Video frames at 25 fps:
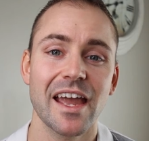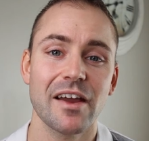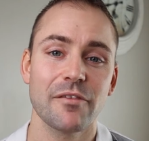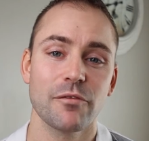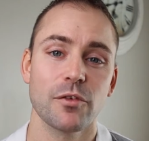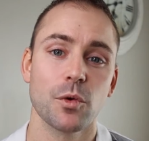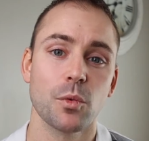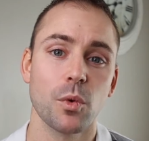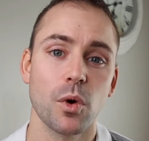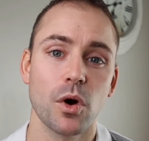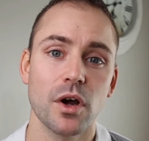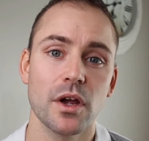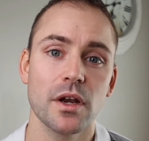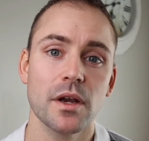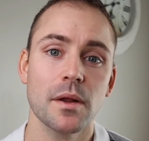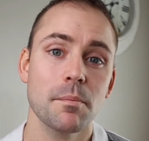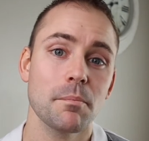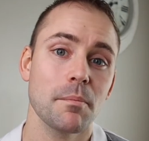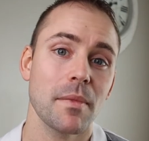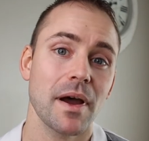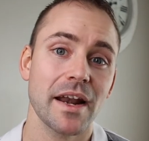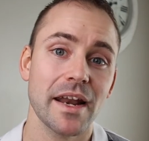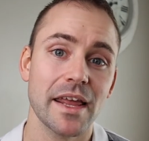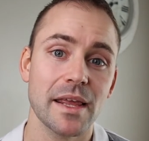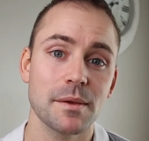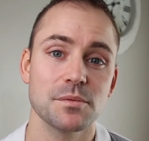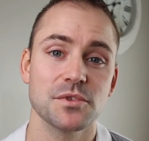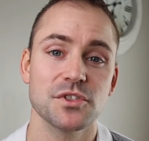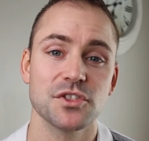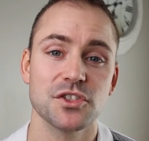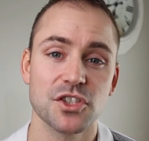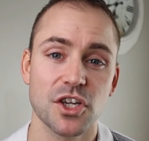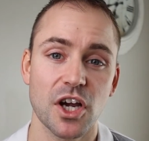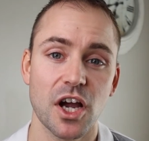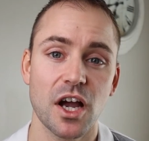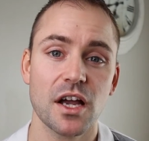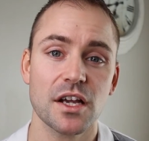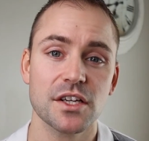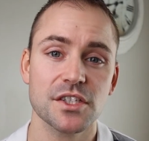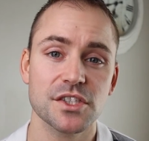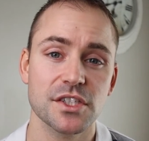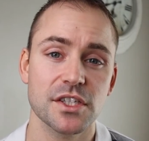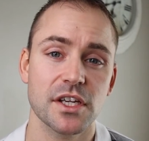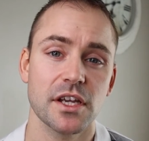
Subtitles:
everyone, my name's Josh.